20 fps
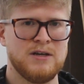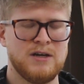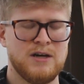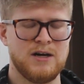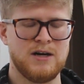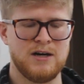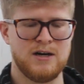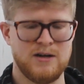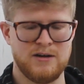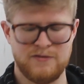
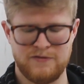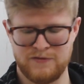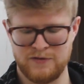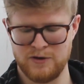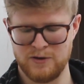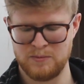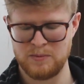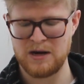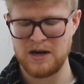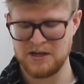
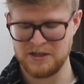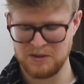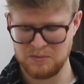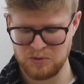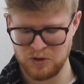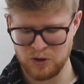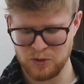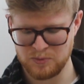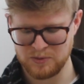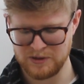for
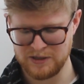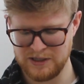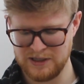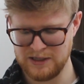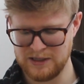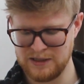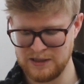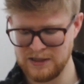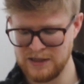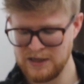
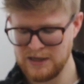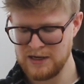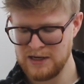polypropylene.